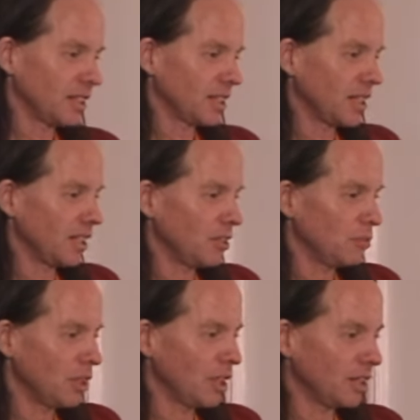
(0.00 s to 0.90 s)
Okay,
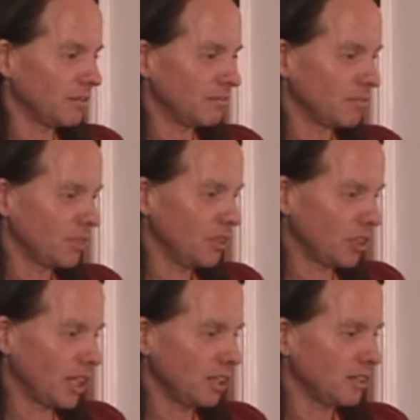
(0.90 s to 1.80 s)
uh,
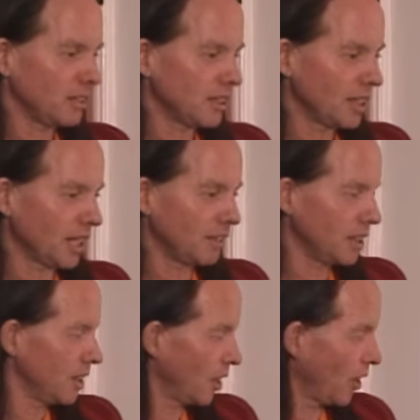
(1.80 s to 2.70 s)
you okay? Got
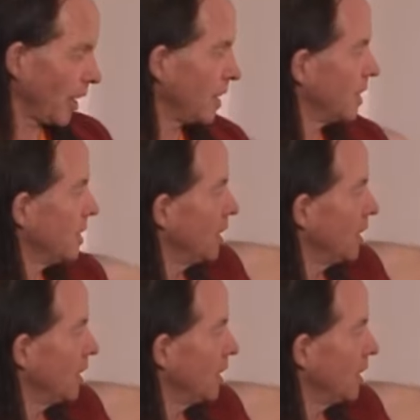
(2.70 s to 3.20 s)
anything? Okay.